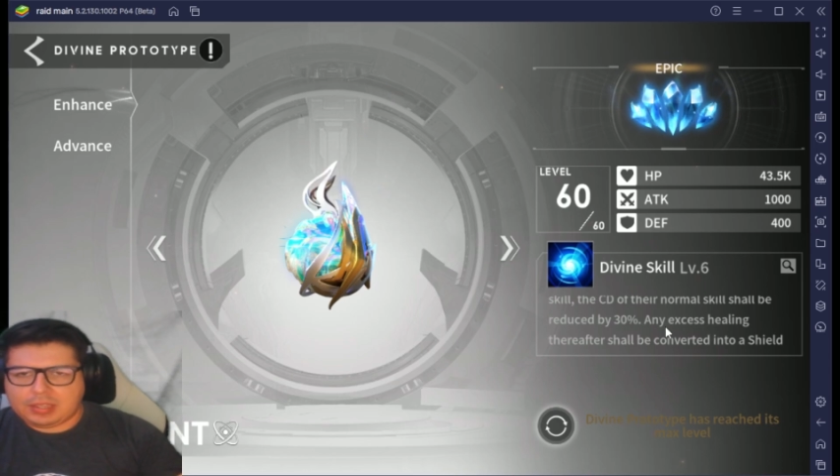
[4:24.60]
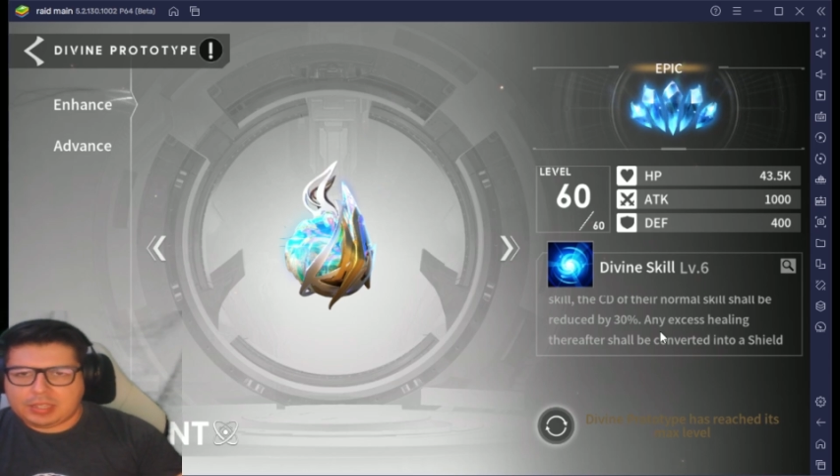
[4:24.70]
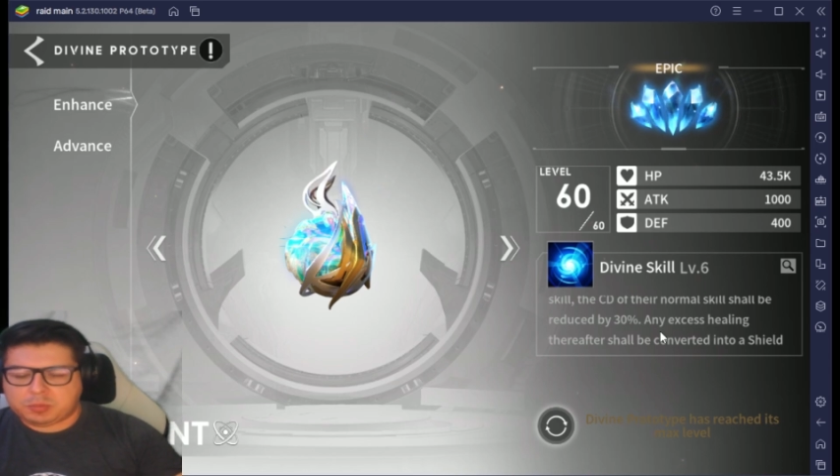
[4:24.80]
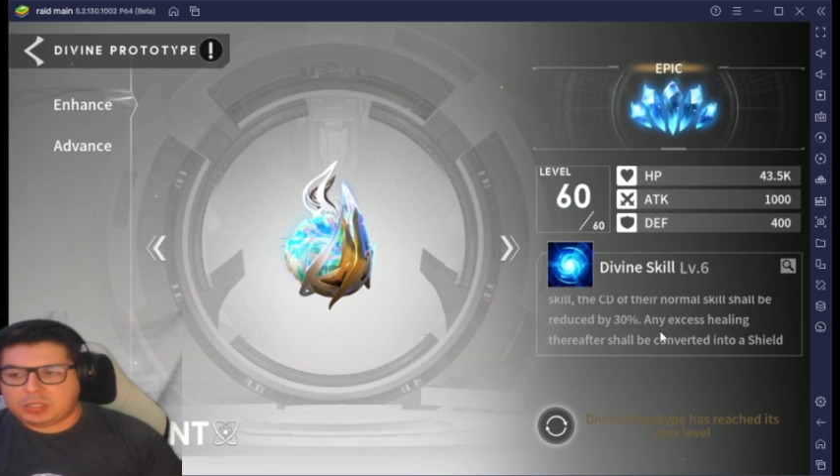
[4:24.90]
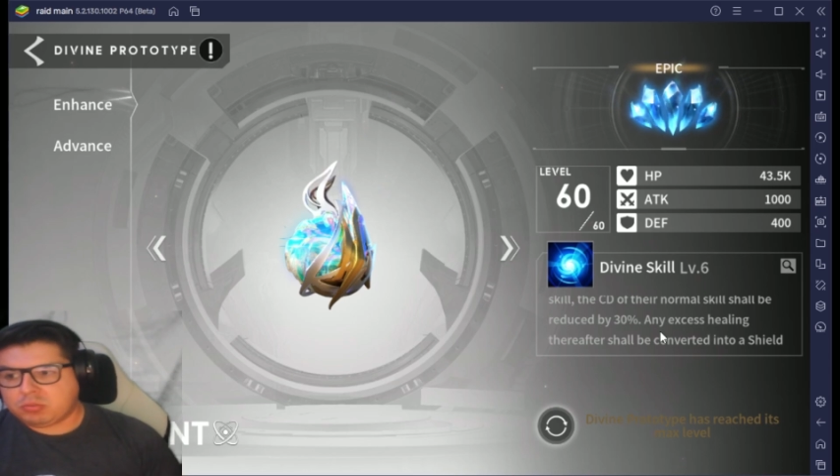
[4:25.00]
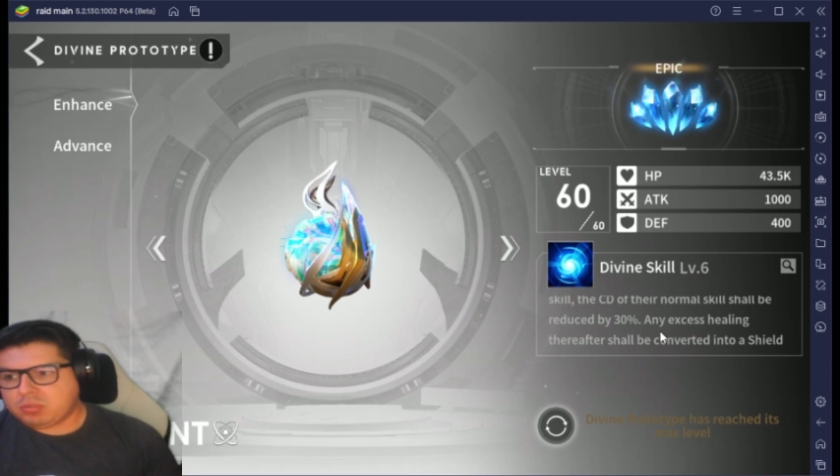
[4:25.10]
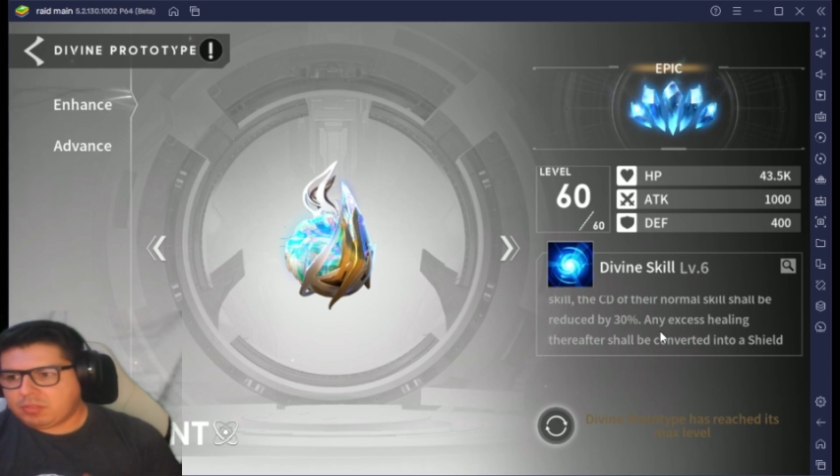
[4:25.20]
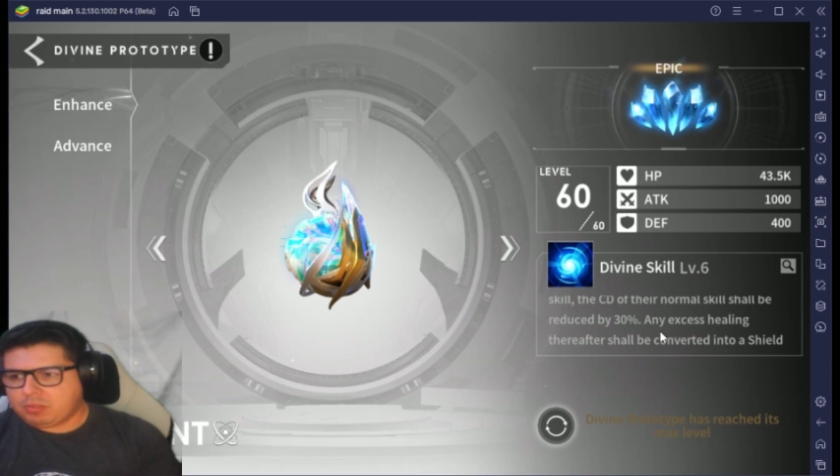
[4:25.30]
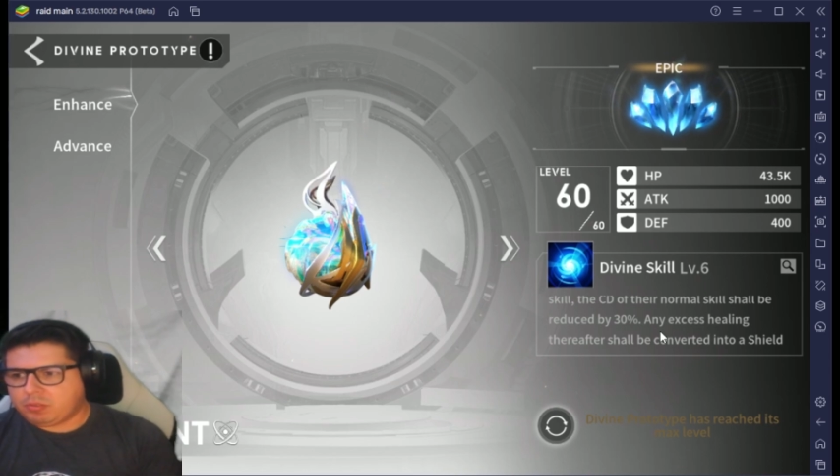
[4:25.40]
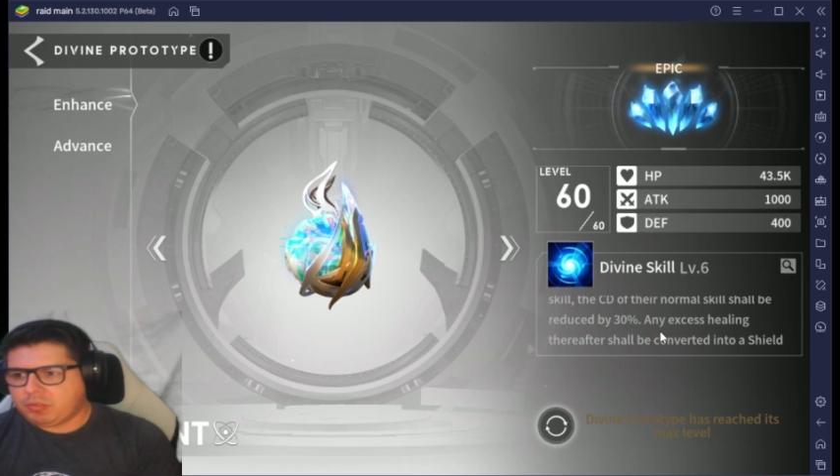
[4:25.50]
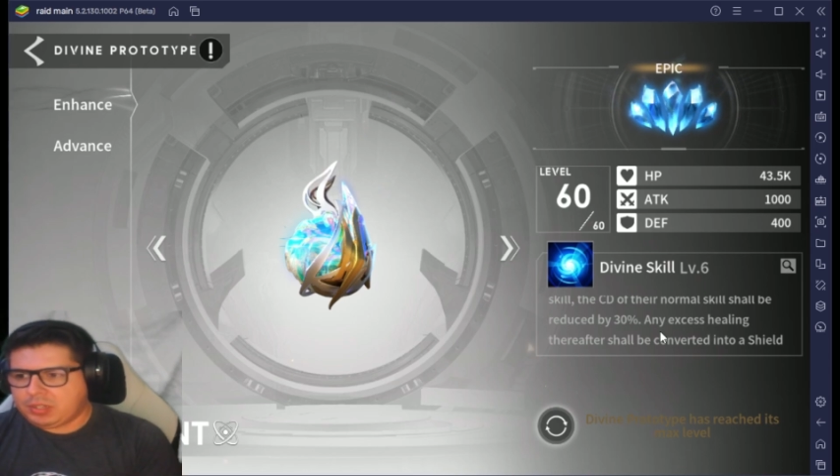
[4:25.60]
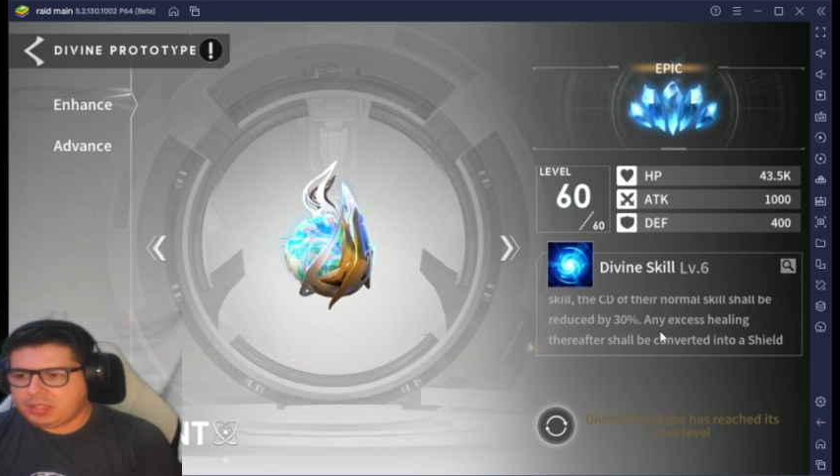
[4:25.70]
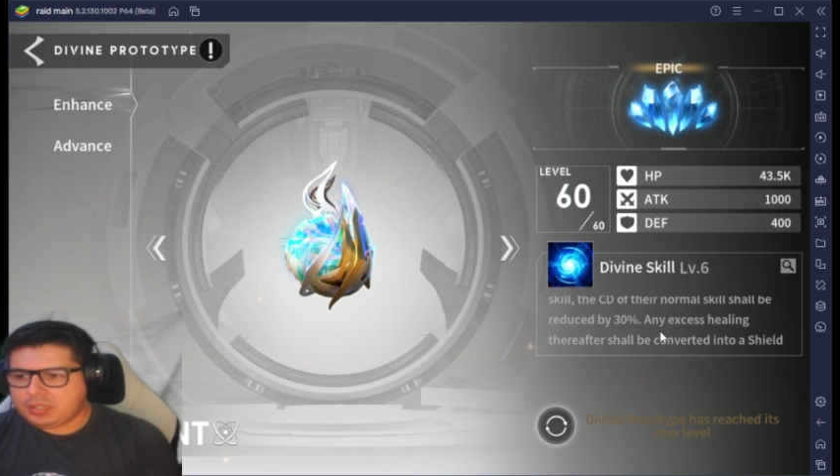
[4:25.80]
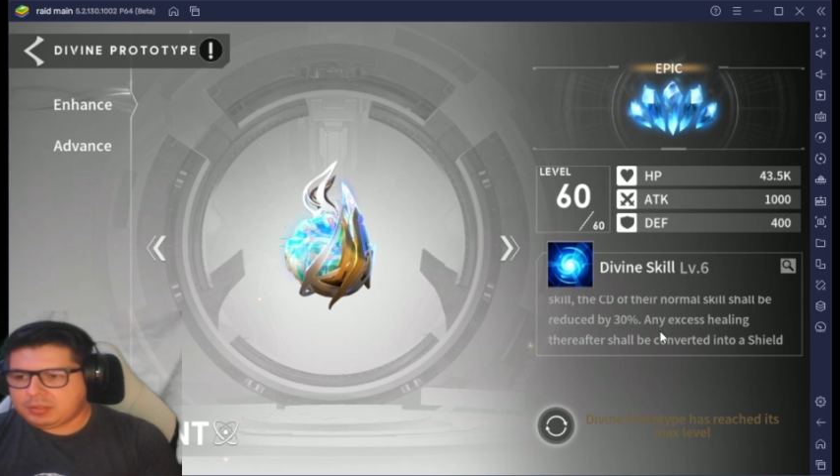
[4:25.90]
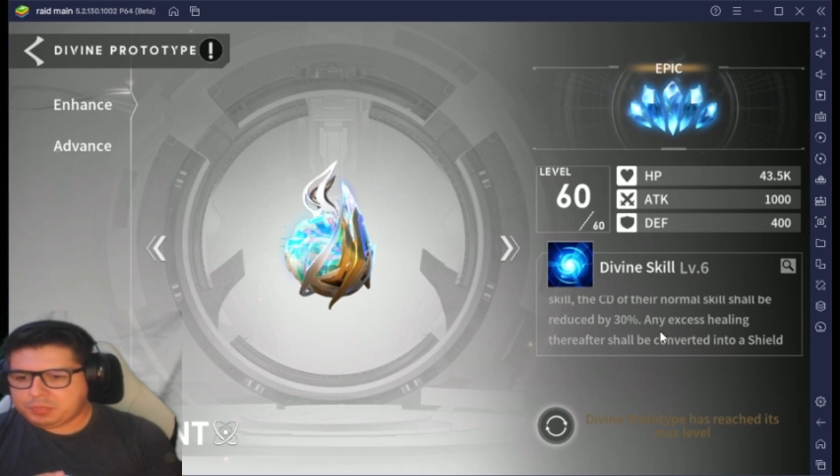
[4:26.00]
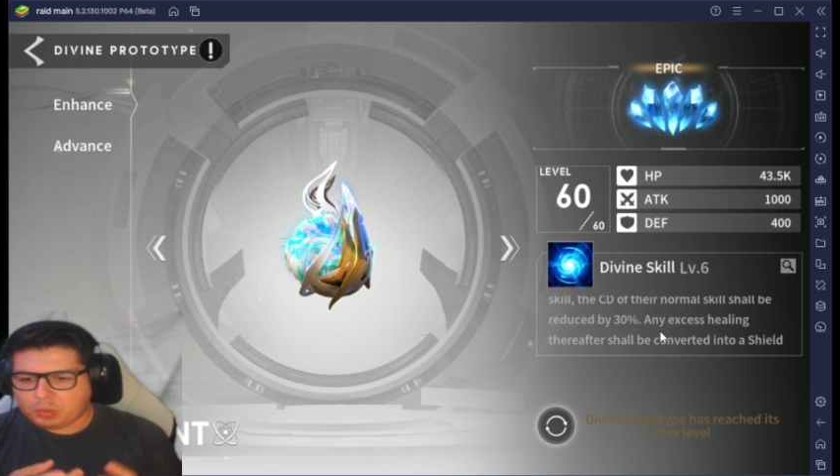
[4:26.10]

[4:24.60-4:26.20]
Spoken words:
Especially Ravina,